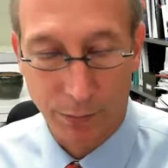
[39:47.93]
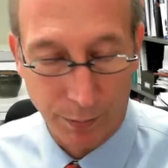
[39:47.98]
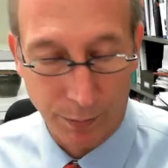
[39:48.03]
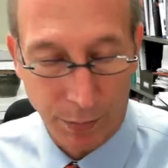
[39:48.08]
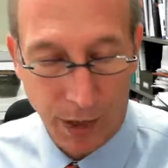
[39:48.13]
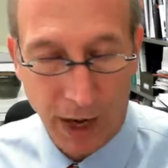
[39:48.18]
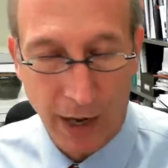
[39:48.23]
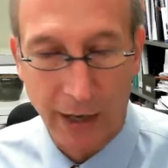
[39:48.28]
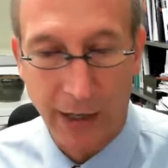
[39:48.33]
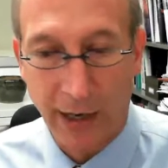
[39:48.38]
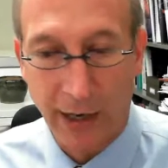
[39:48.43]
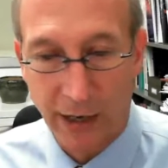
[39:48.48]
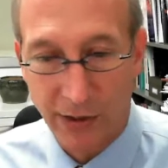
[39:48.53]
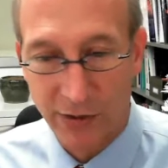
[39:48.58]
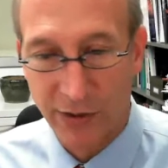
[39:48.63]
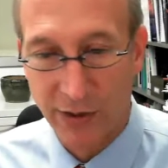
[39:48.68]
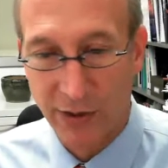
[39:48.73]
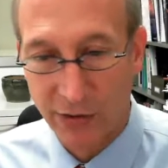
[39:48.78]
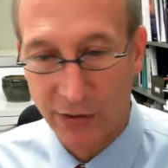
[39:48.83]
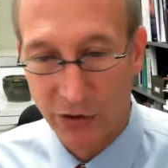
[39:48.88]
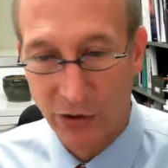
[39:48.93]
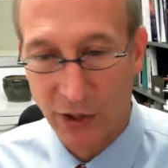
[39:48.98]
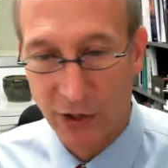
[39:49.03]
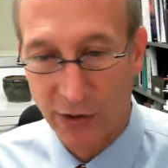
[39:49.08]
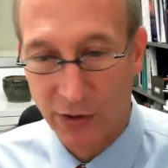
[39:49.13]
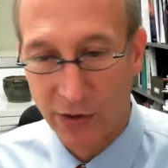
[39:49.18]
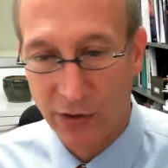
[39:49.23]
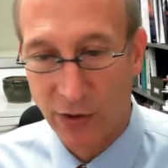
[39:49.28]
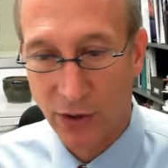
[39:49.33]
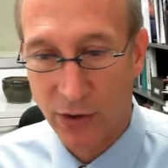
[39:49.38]
body has these
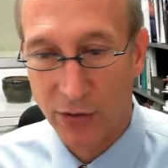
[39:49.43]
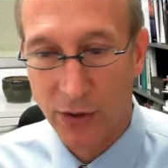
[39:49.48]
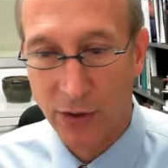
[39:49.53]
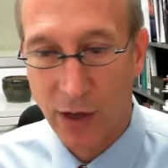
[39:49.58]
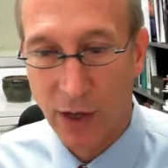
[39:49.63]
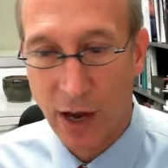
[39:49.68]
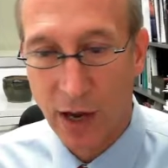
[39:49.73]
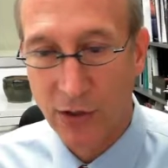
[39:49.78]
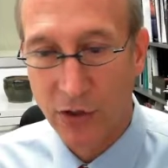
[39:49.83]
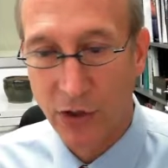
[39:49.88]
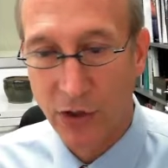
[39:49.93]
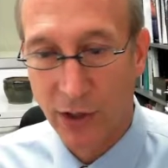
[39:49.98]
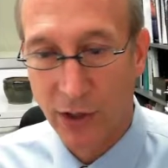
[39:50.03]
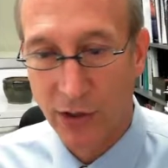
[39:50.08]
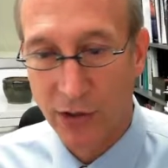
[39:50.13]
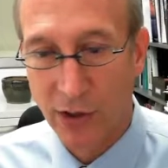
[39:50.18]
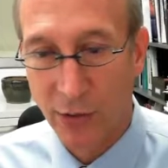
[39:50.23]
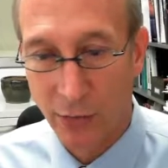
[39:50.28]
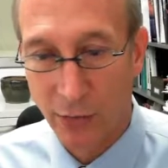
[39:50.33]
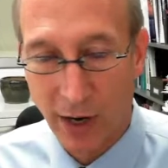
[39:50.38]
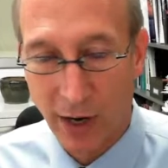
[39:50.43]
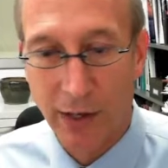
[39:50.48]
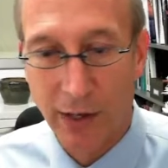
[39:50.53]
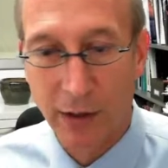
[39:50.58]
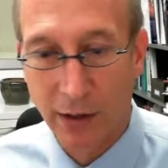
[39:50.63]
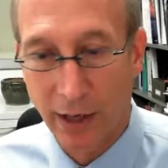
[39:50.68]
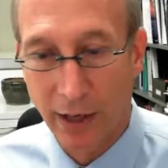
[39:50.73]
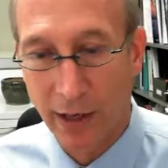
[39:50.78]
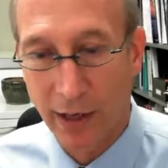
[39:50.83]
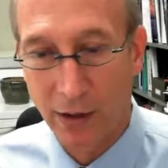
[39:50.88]
genes called clock genes that
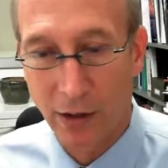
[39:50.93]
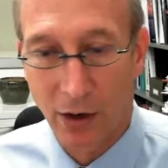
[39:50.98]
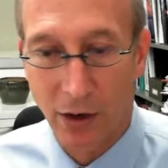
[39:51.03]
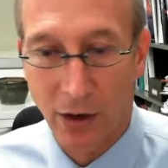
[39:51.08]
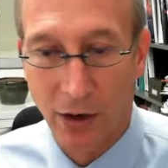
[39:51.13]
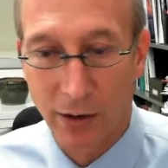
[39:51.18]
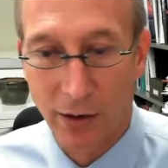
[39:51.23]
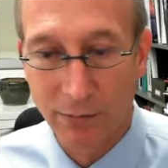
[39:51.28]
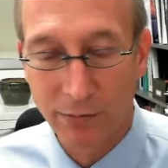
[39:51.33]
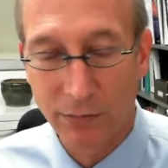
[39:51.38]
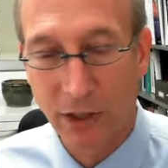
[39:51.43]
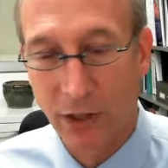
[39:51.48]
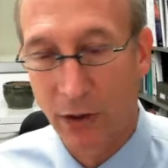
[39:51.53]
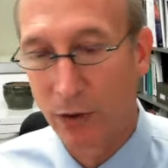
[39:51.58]
regulate our,